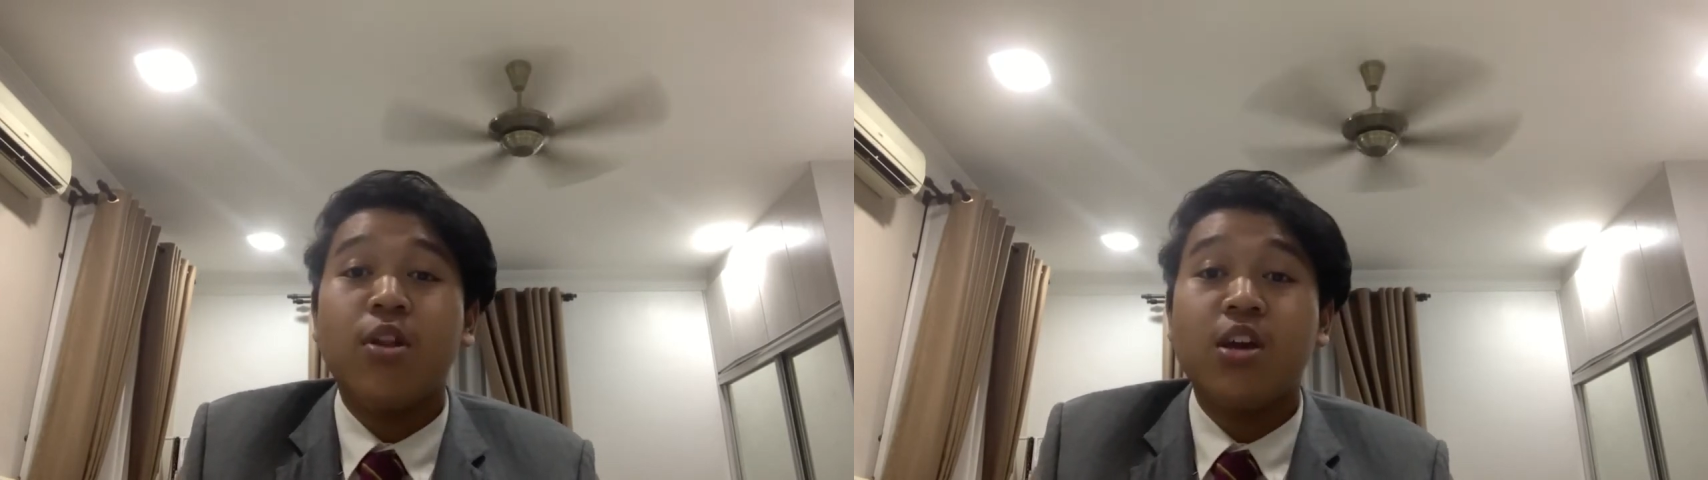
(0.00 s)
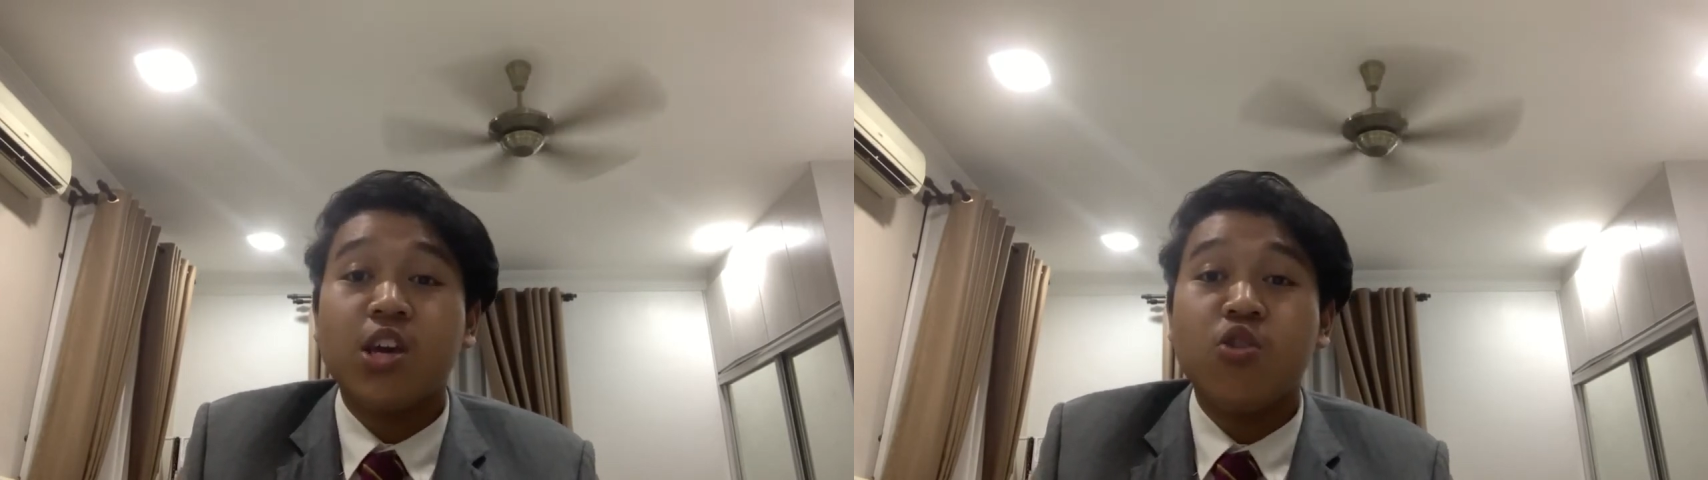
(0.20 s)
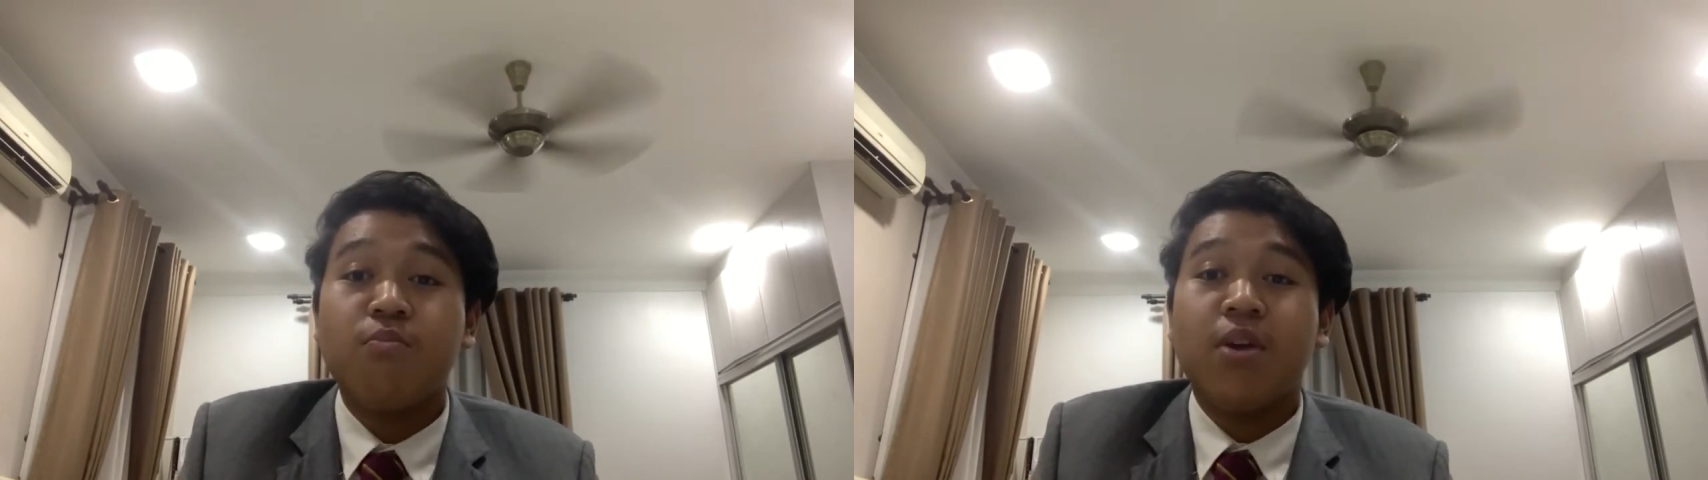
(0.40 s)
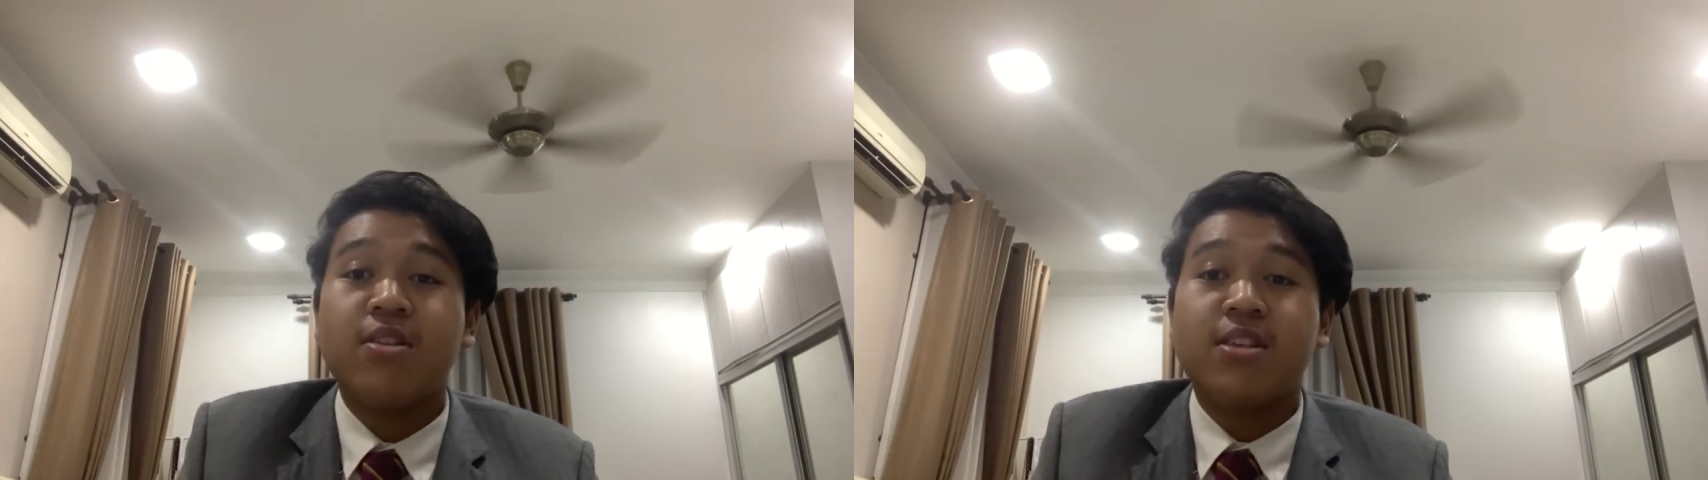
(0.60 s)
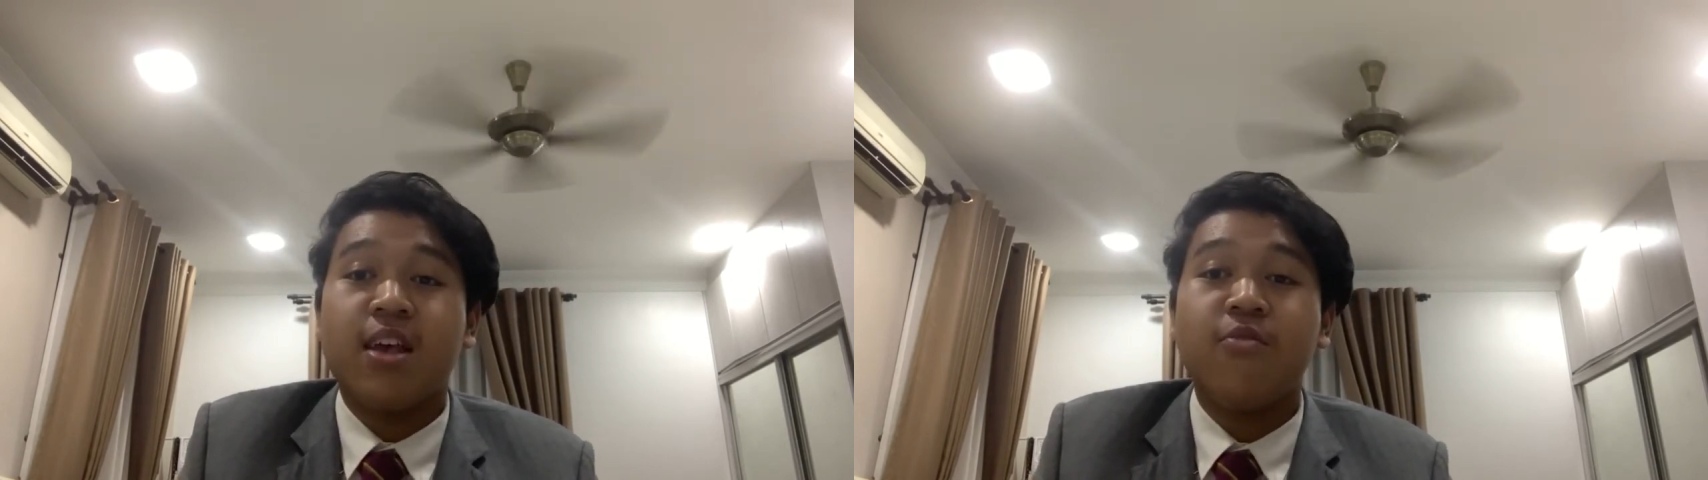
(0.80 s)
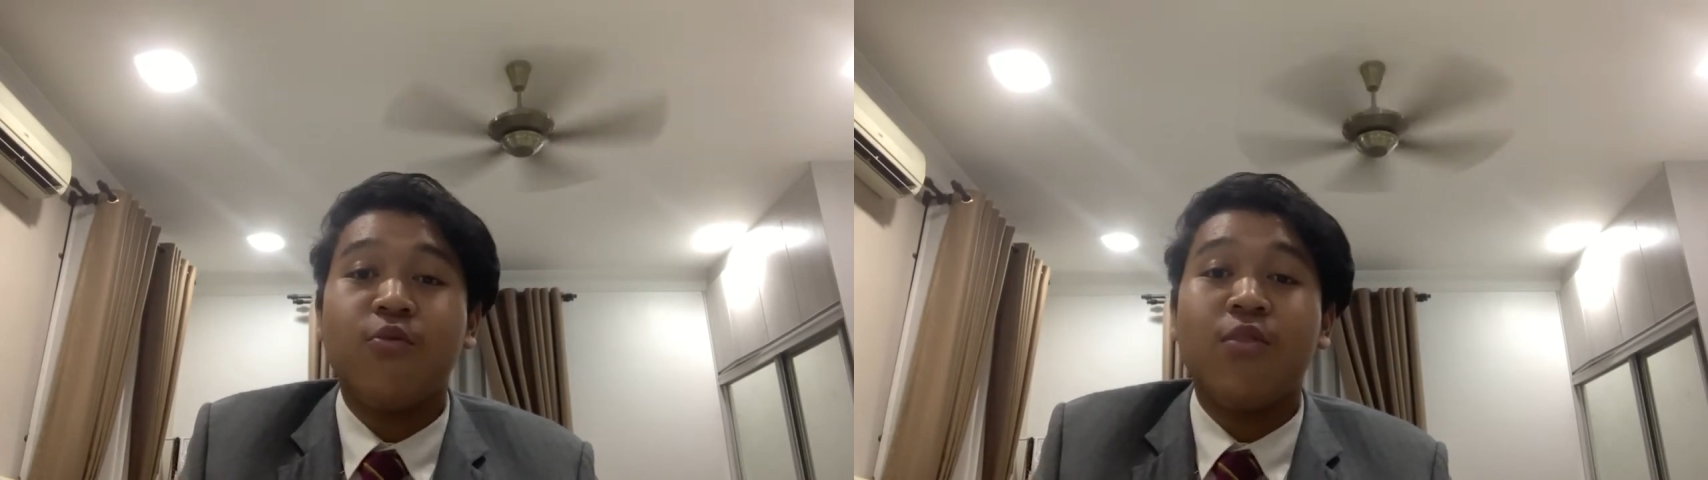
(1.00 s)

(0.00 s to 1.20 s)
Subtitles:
will equip myself